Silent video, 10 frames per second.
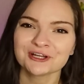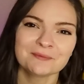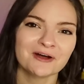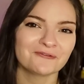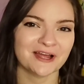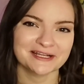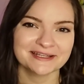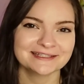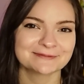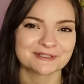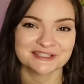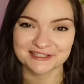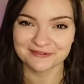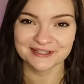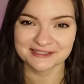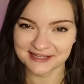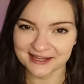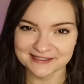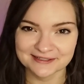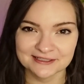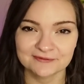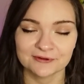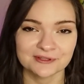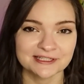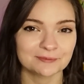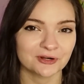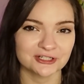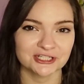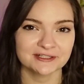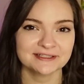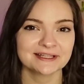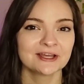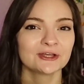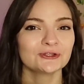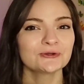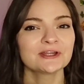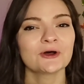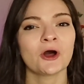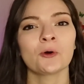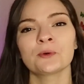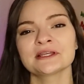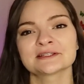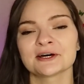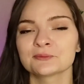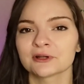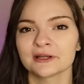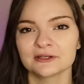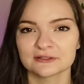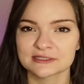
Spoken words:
about finding specific sizes for these brushes. You can always upgrade your